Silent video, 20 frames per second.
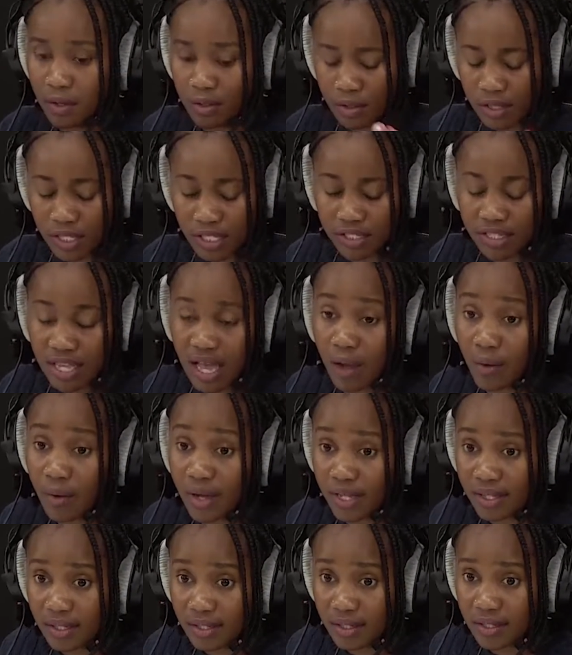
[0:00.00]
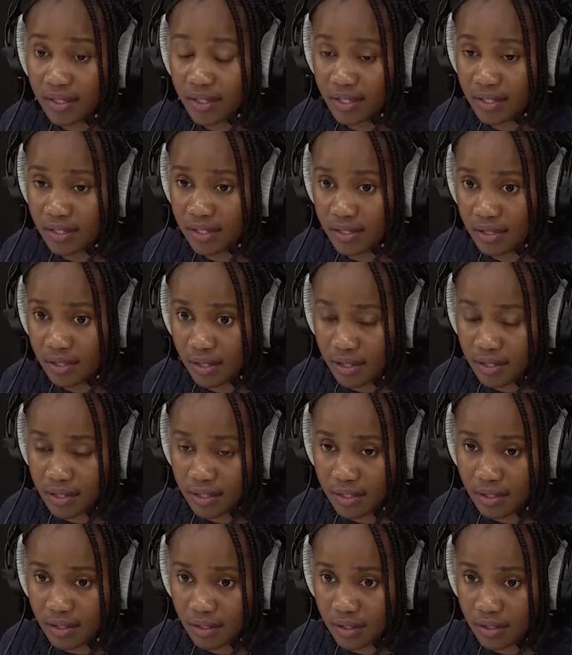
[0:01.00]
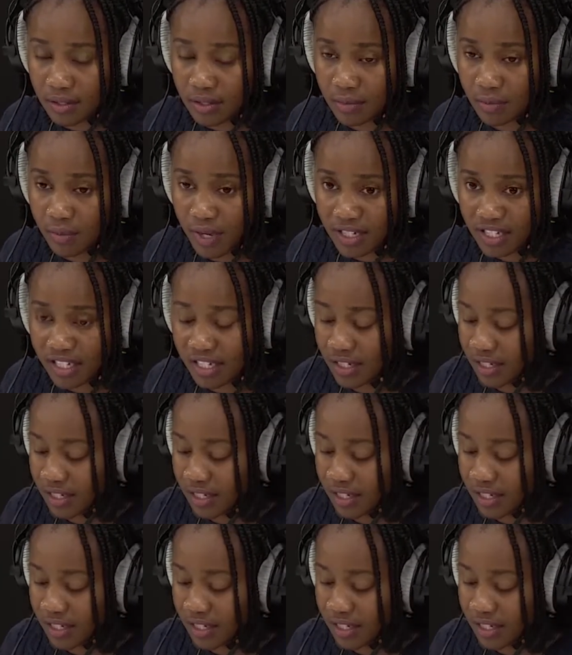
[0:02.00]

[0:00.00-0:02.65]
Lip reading: This hour is Martin.